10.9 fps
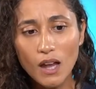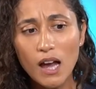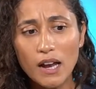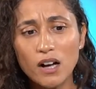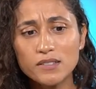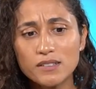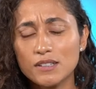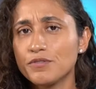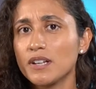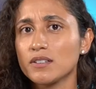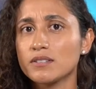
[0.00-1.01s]
I honestly
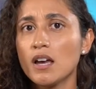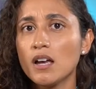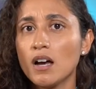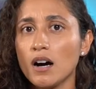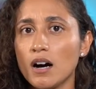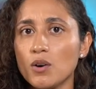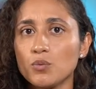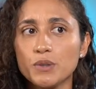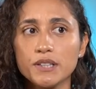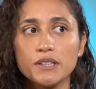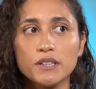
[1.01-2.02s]
felt
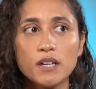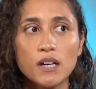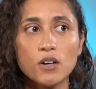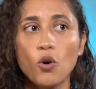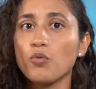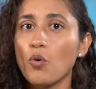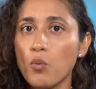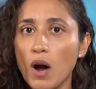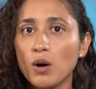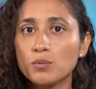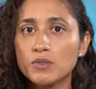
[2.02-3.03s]
really
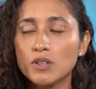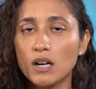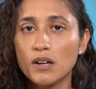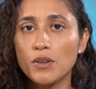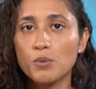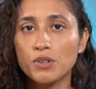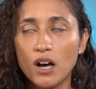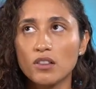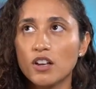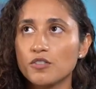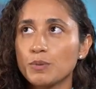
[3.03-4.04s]
overwhelmed. There were
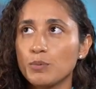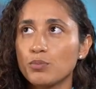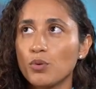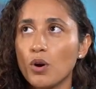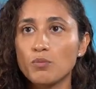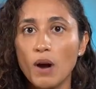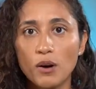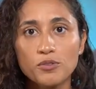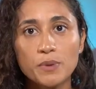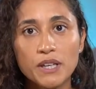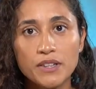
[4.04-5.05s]
not a lot of people
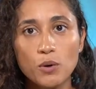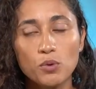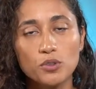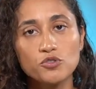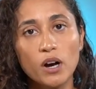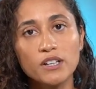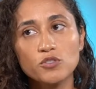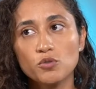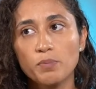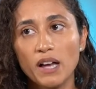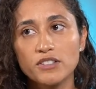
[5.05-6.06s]
around me that were trying
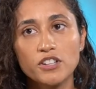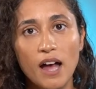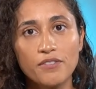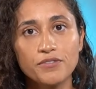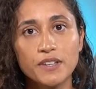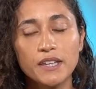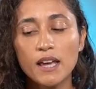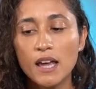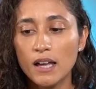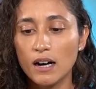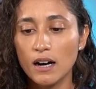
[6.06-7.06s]
to pass their FE.
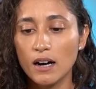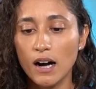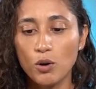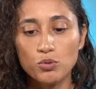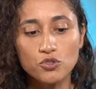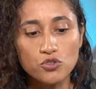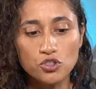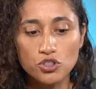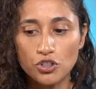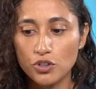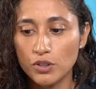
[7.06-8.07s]
I wasn't
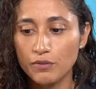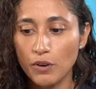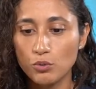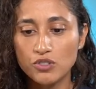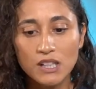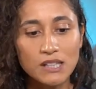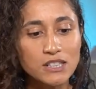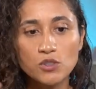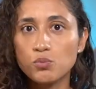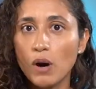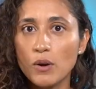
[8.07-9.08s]
sure if I was studying
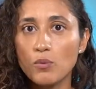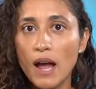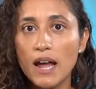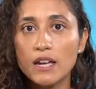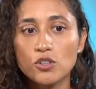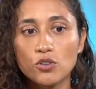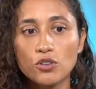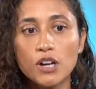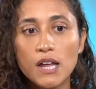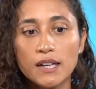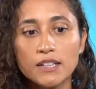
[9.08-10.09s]
the right way,
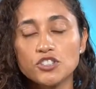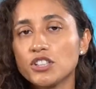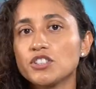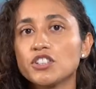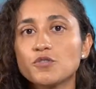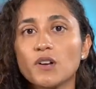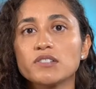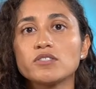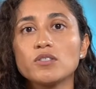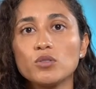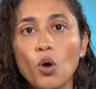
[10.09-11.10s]
or it just
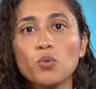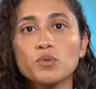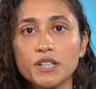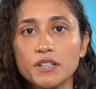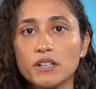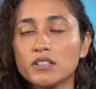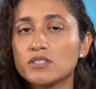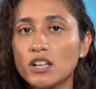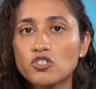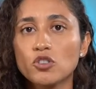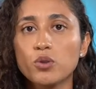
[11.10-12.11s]
felt lonely. It's
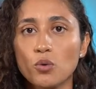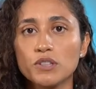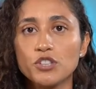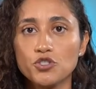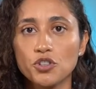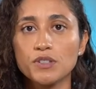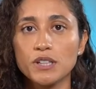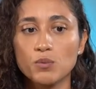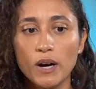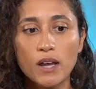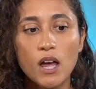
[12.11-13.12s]
such a lonely journey,
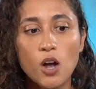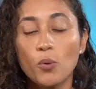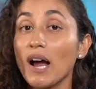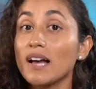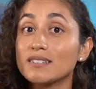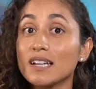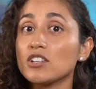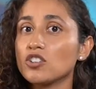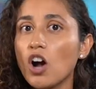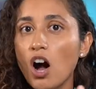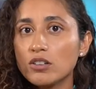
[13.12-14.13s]
right? Whereas like
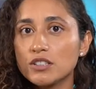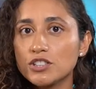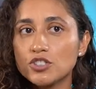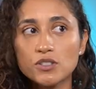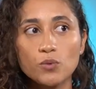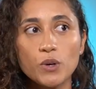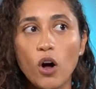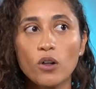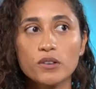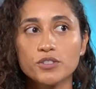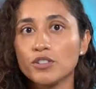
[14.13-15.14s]
in college, we
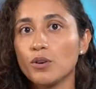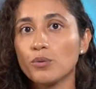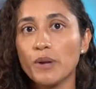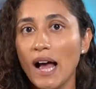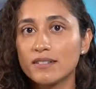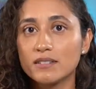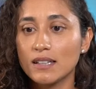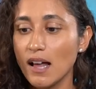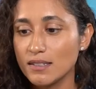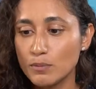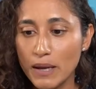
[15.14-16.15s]
all, you know, we had
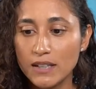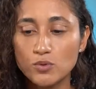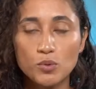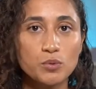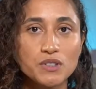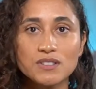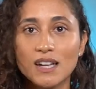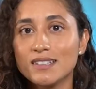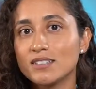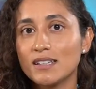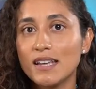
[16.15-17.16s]
classmates, we would
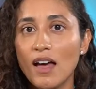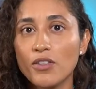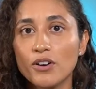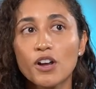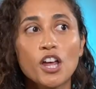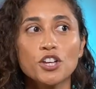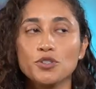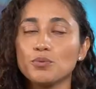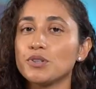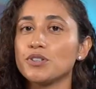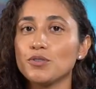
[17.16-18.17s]
study together. You
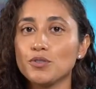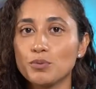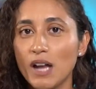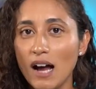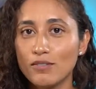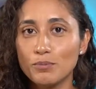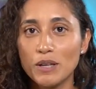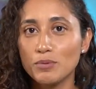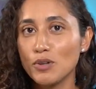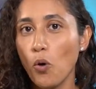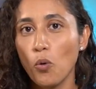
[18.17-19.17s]
would have
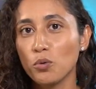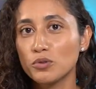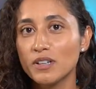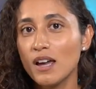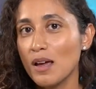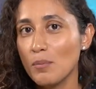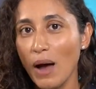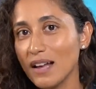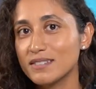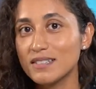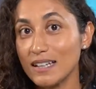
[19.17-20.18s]
maybe old
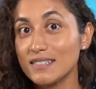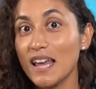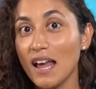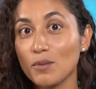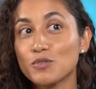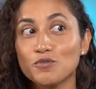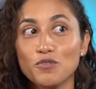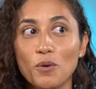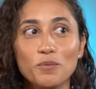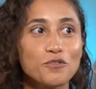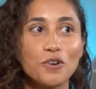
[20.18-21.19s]
past exams
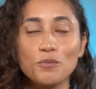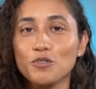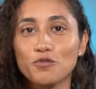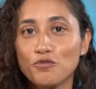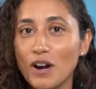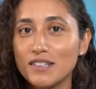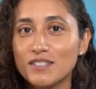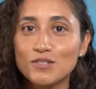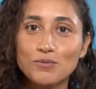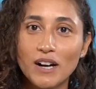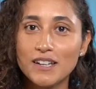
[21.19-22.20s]
from your
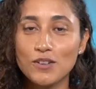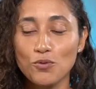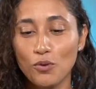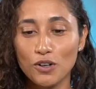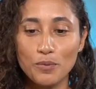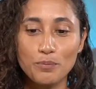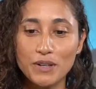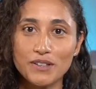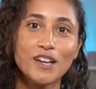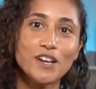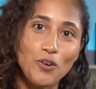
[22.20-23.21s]
friends, right, who are a
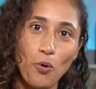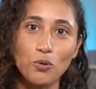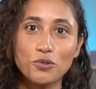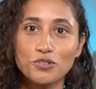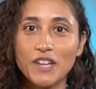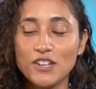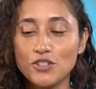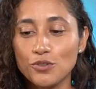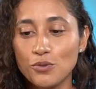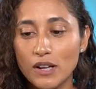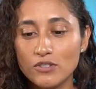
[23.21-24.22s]
bit older than
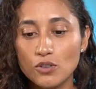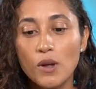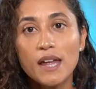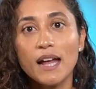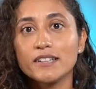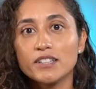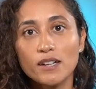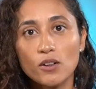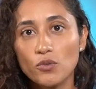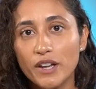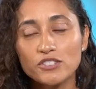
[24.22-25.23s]
you, and so
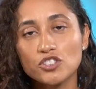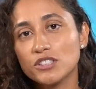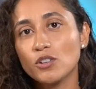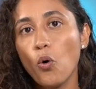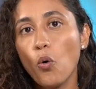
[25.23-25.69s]
that just the